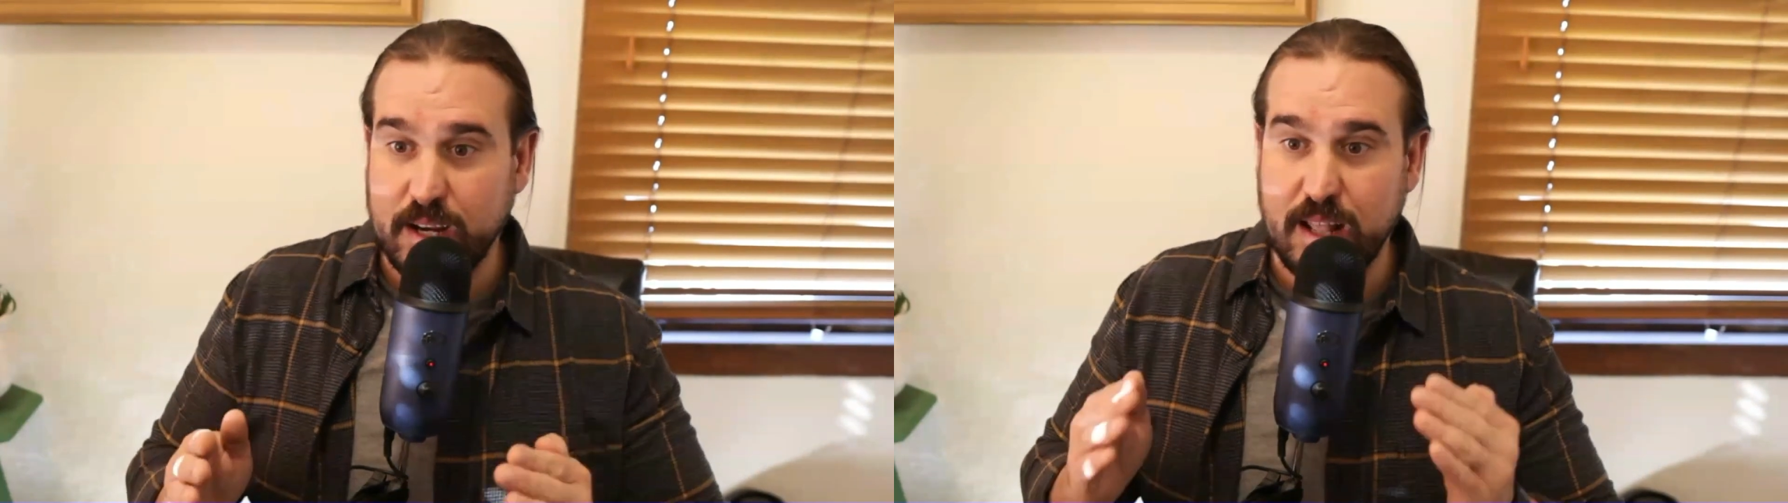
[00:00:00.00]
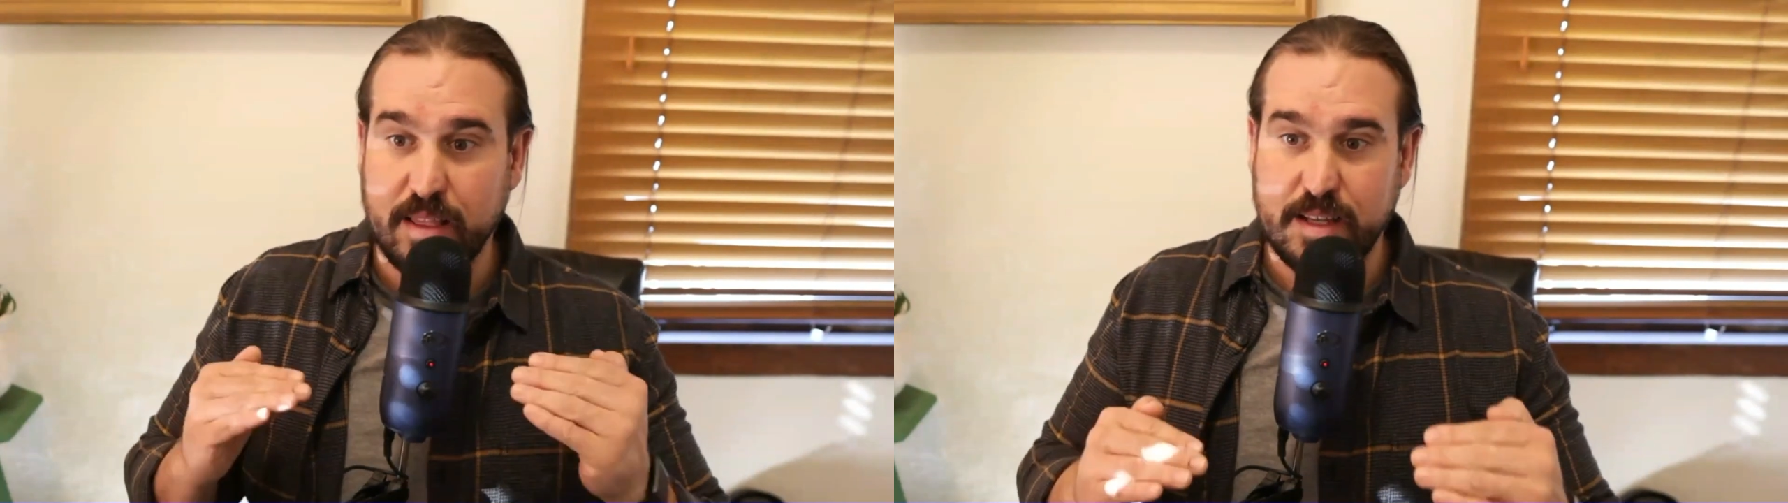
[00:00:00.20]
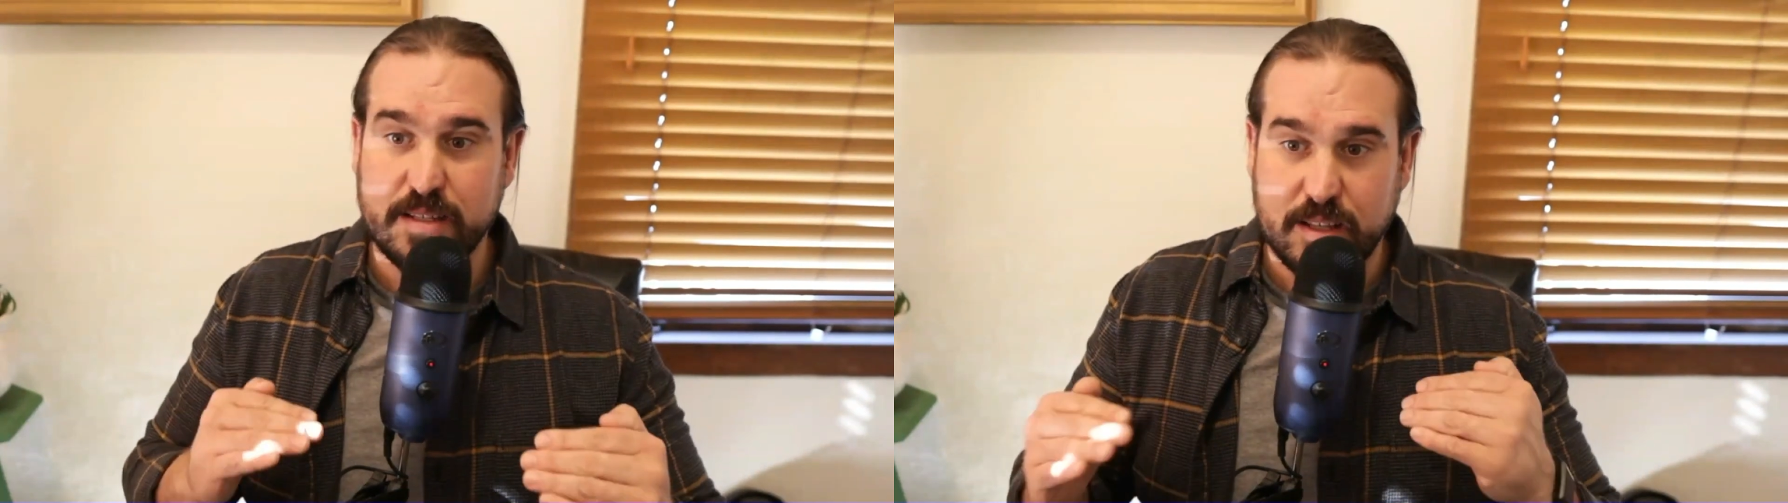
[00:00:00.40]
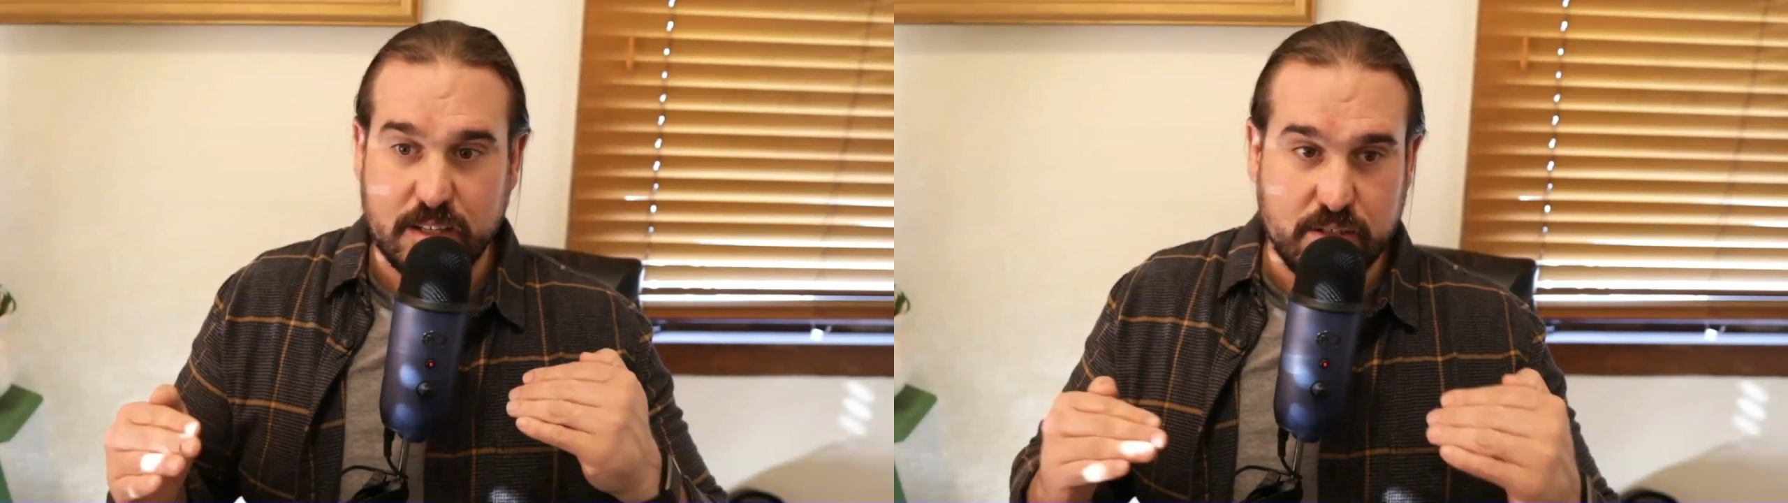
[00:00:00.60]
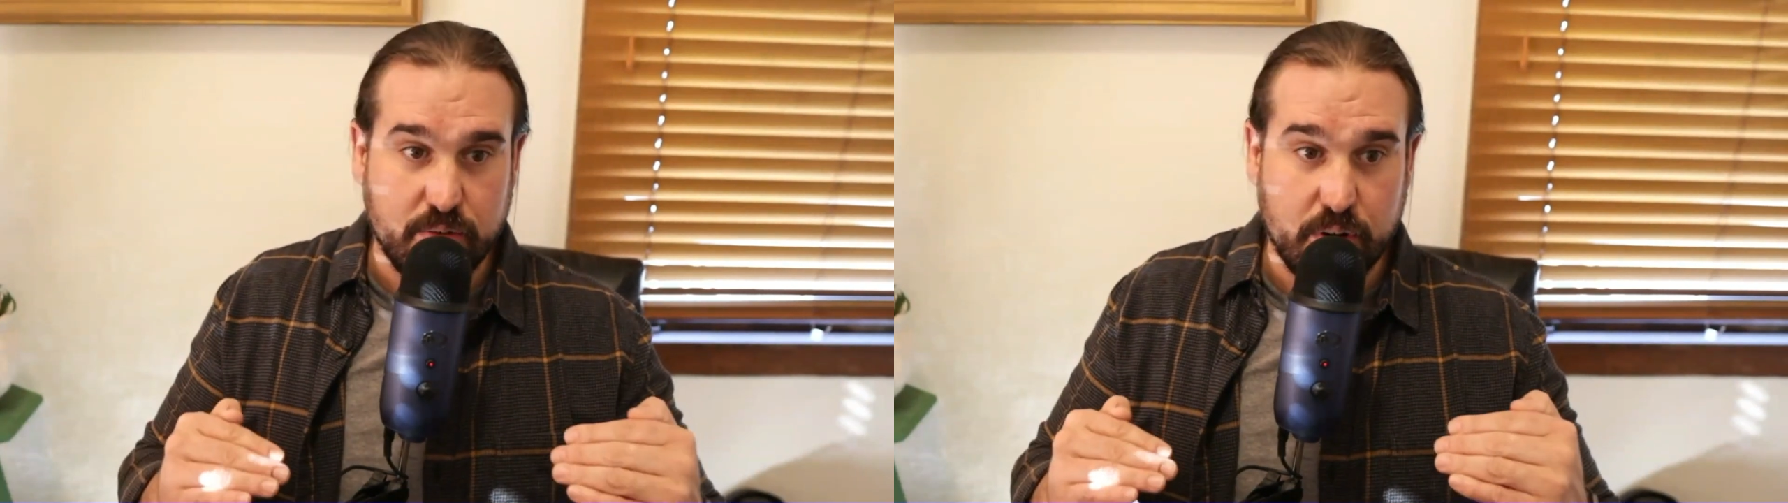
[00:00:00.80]
it at least
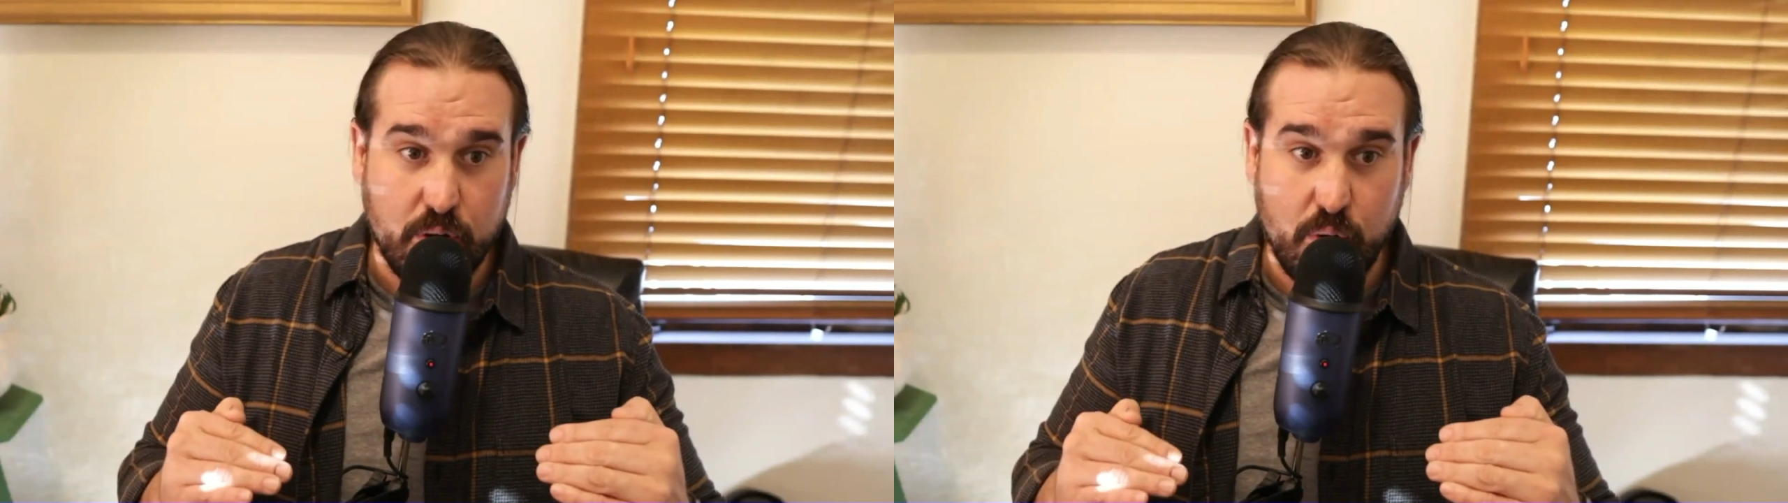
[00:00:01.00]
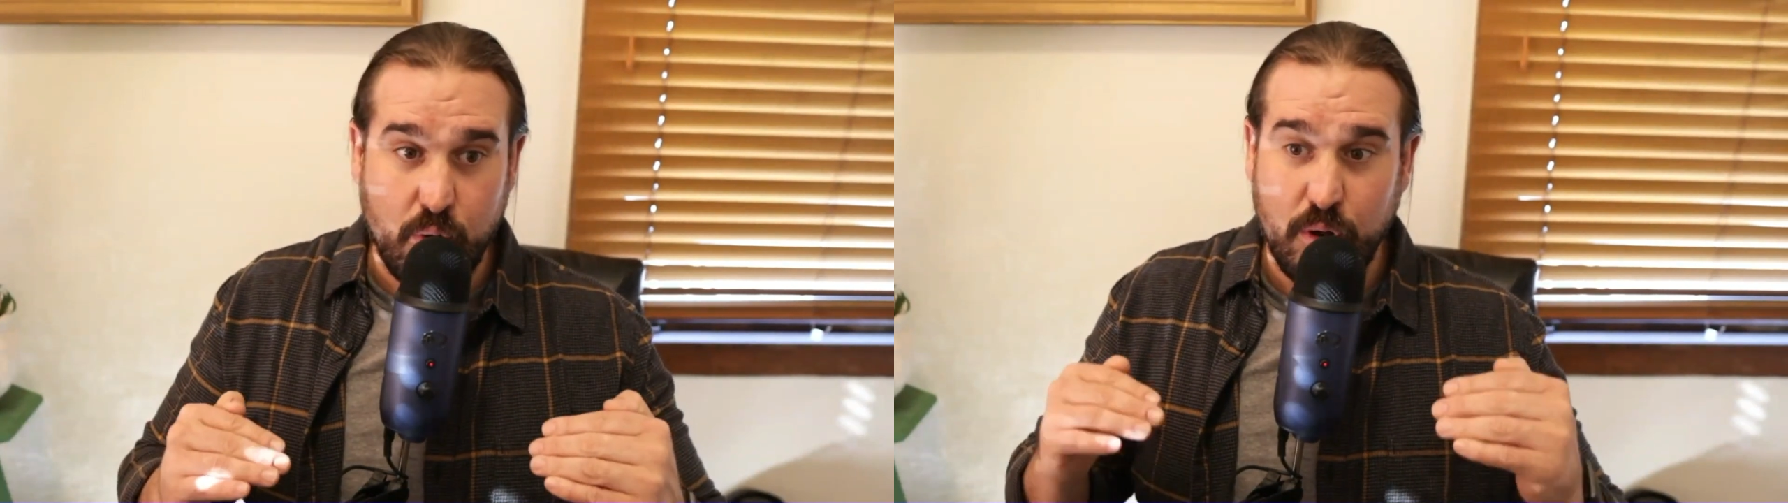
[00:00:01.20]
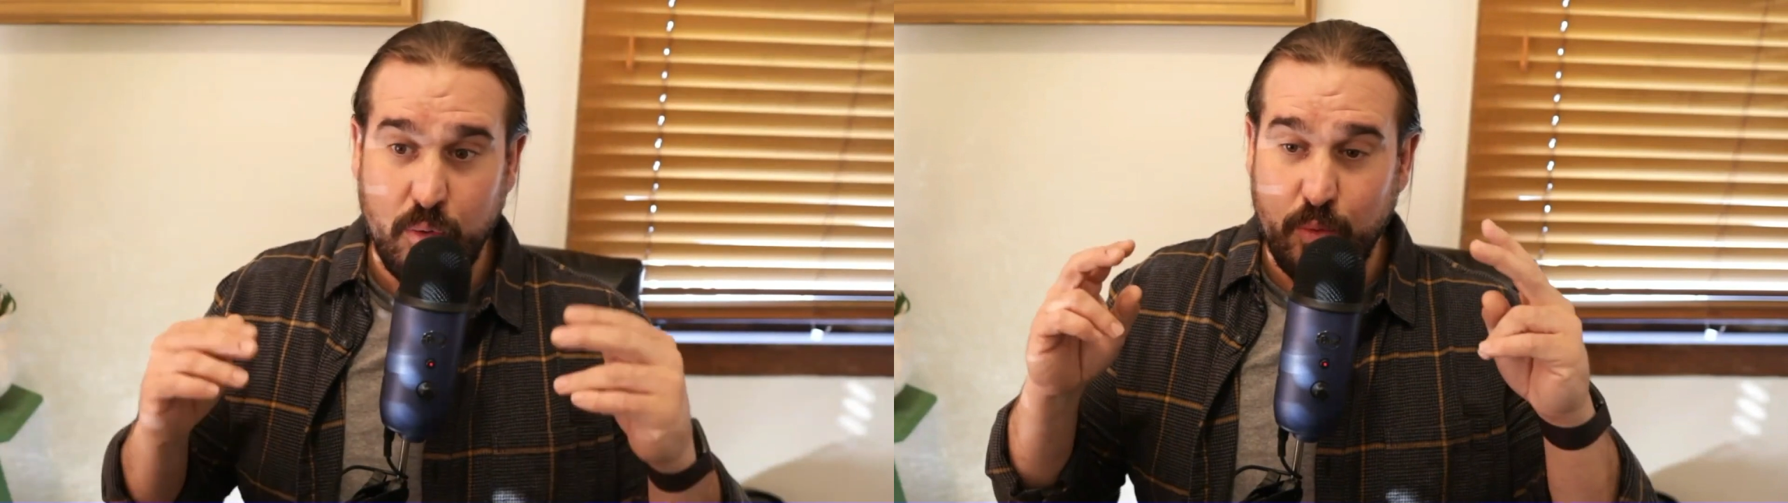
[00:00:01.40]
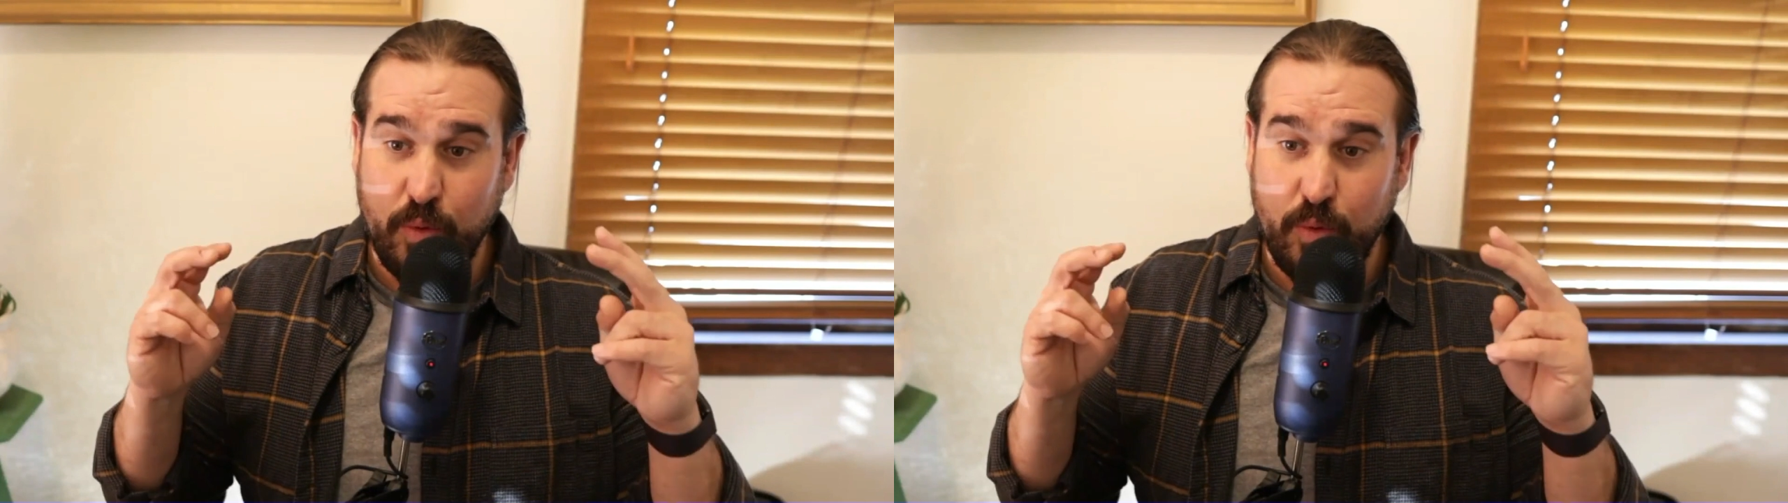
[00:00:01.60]
lets you know